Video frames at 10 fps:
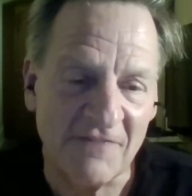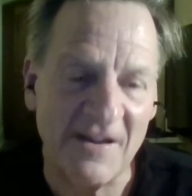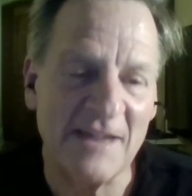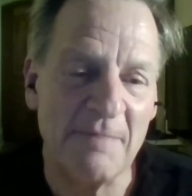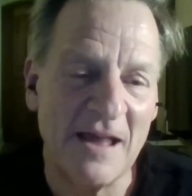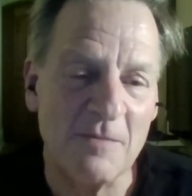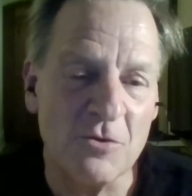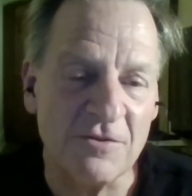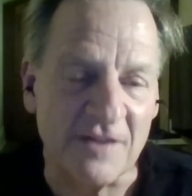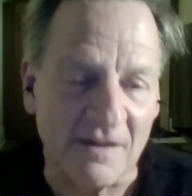If I get
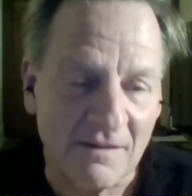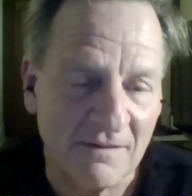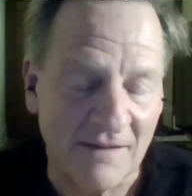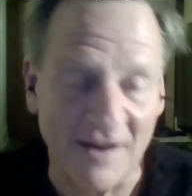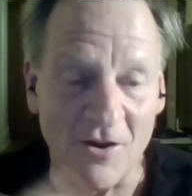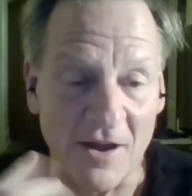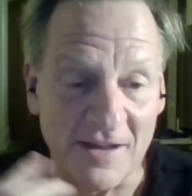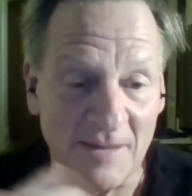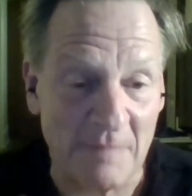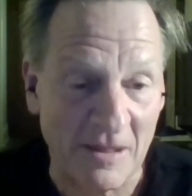balamuthia, I don't know
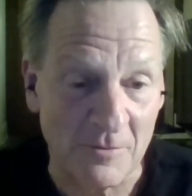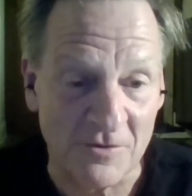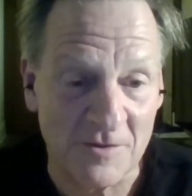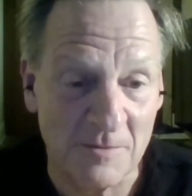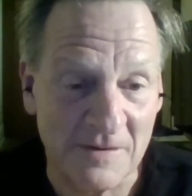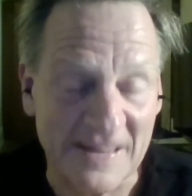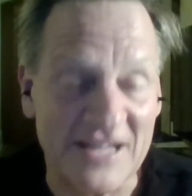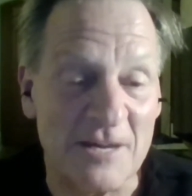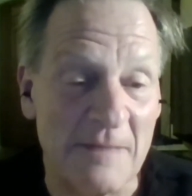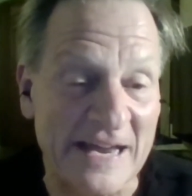how you get balamuthia, but I
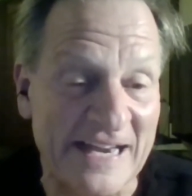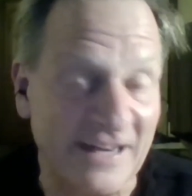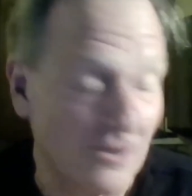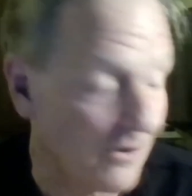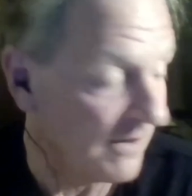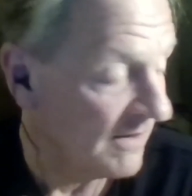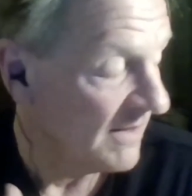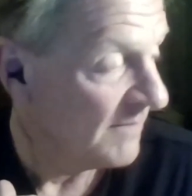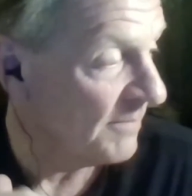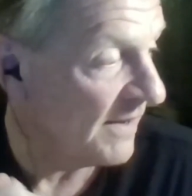think you get it by eating dirt.
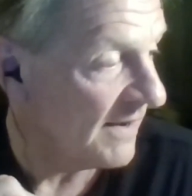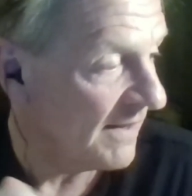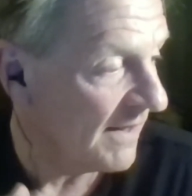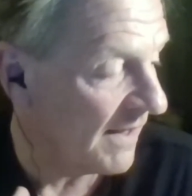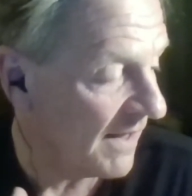But